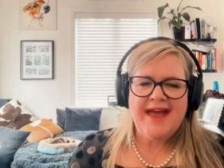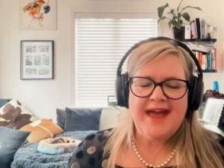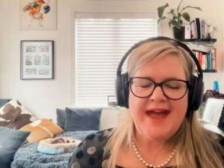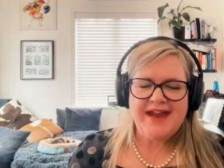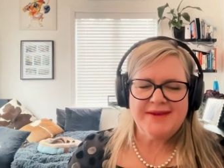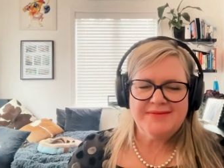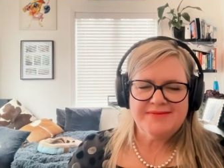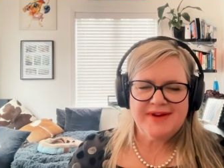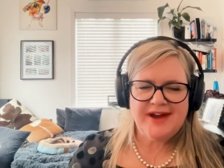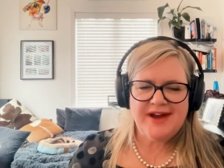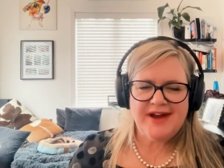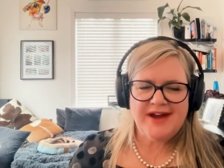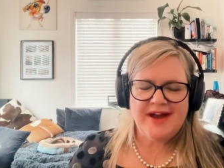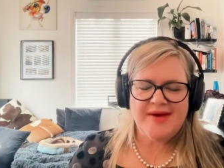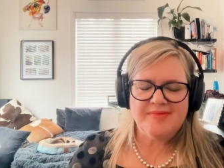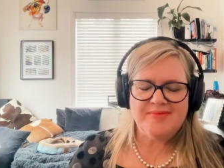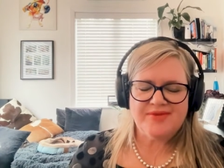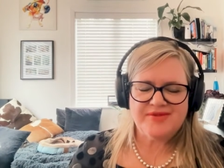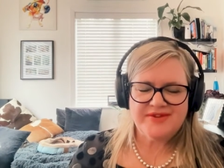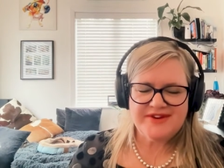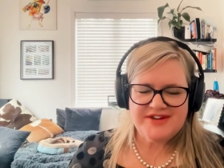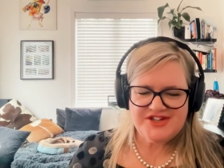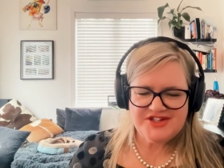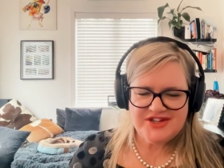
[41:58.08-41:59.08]
Adam,
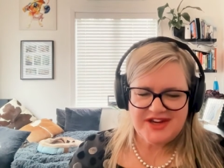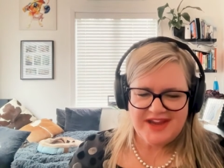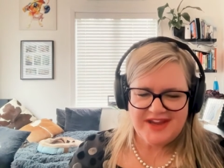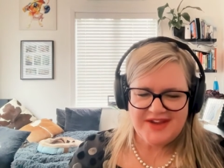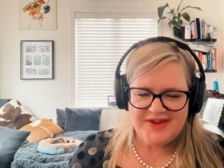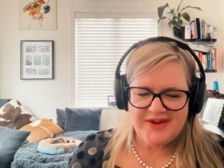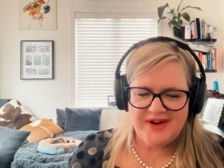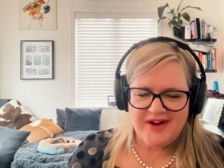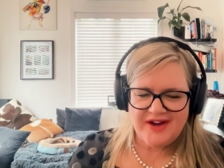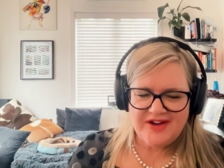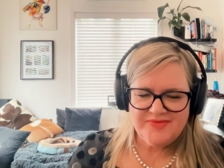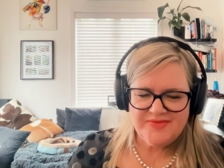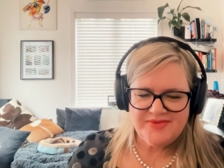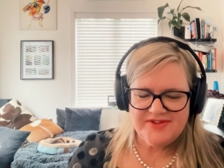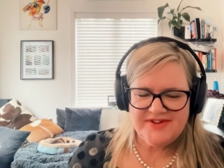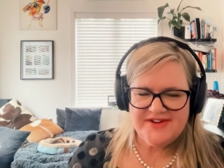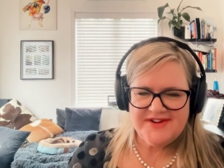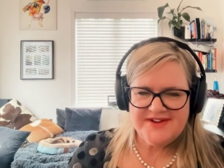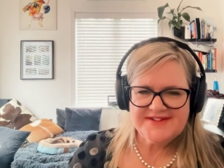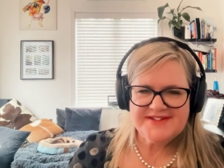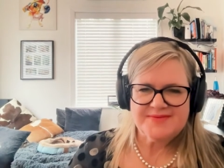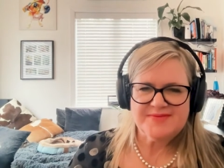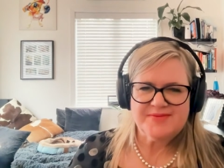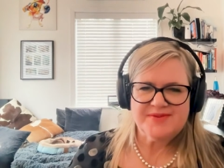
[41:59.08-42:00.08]
appreciate your
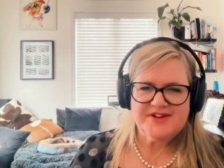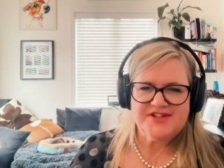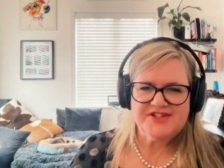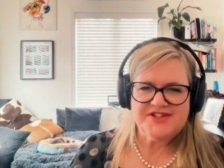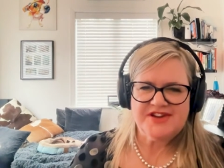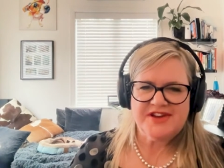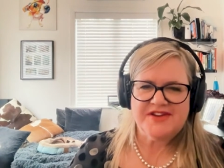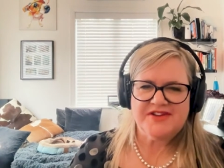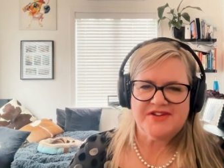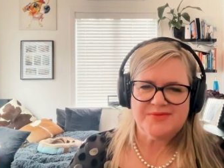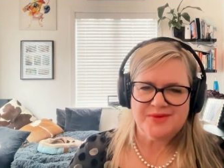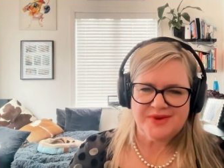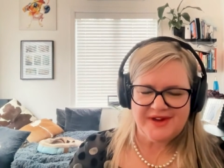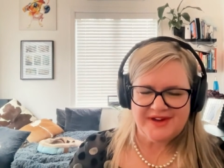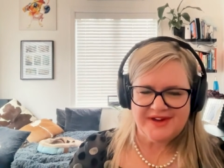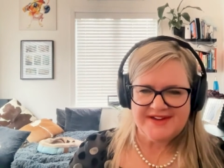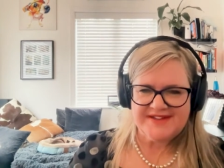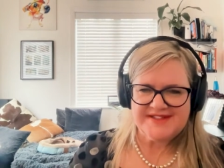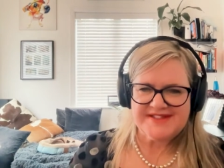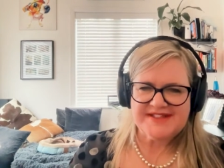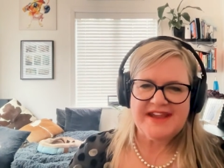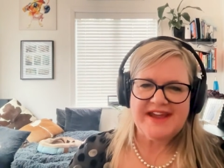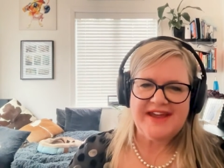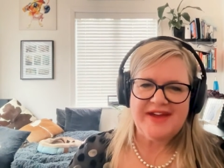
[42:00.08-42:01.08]
openness, appreciate your willingness
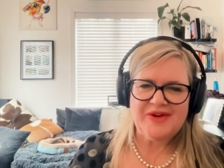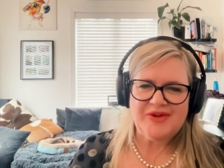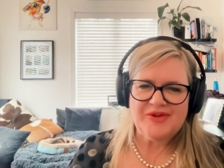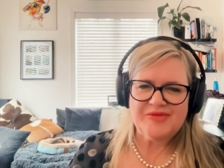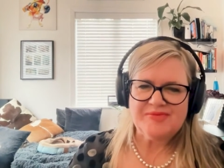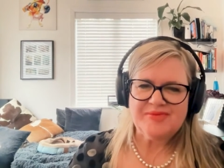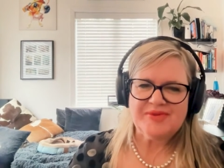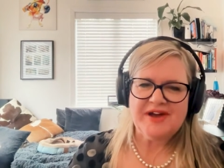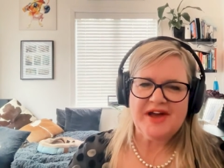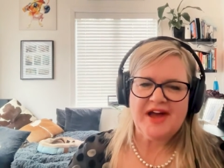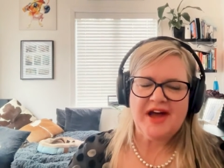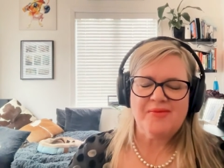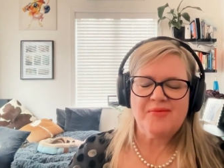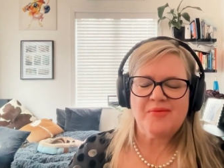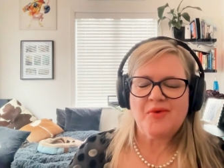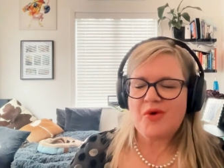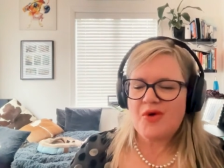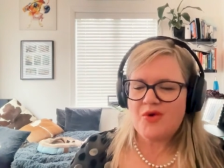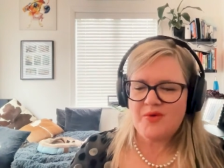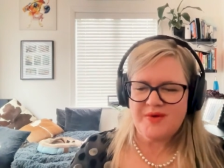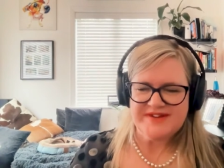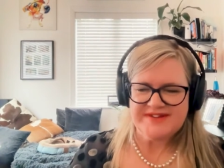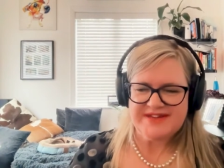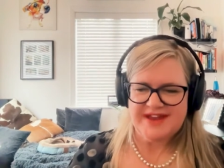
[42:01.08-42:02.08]
to help.
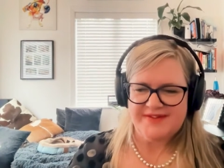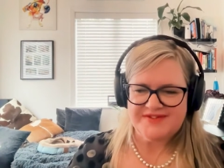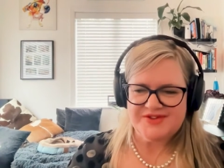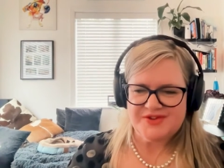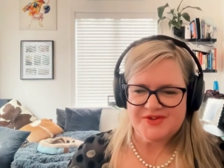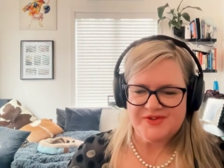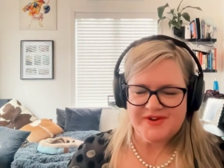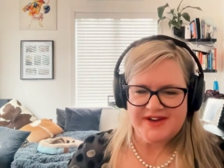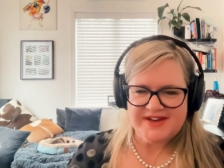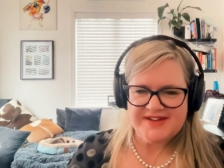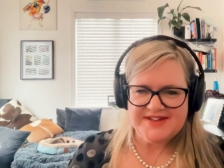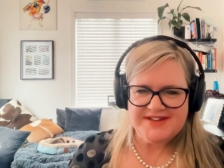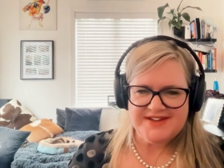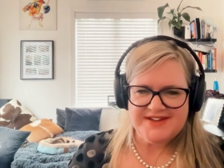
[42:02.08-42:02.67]
Always love talking to